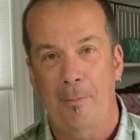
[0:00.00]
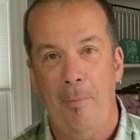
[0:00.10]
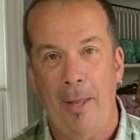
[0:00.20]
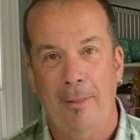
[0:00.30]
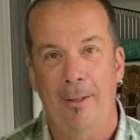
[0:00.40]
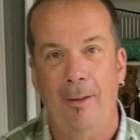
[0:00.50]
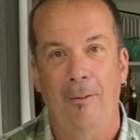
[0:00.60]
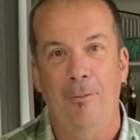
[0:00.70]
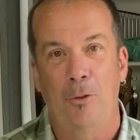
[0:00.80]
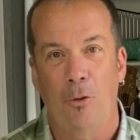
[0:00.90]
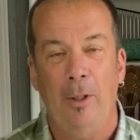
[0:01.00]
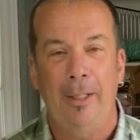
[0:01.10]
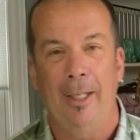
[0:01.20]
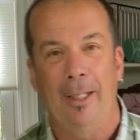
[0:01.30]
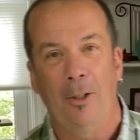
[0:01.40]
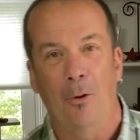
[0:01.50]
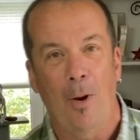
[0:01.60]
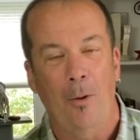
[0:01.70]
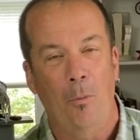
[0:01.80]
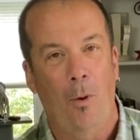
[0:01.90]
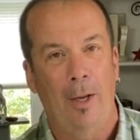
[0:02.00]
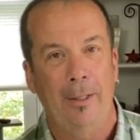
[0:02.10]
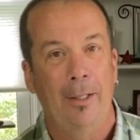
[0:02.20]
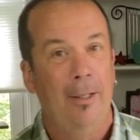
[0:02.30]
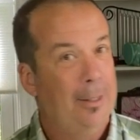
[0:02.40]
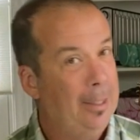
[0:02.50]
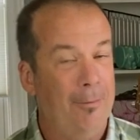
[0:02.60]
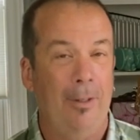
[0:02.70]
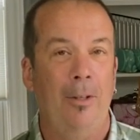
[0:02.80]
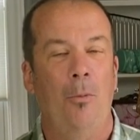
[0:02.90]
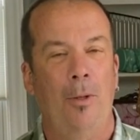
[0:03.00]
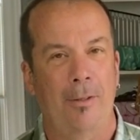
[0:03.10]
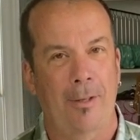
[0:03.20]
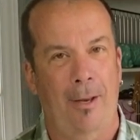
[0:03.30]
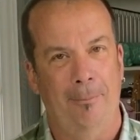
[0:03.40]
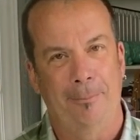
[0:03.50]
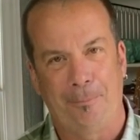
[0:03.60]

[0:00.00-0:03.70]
method of drinking your red wine even in the wintertime.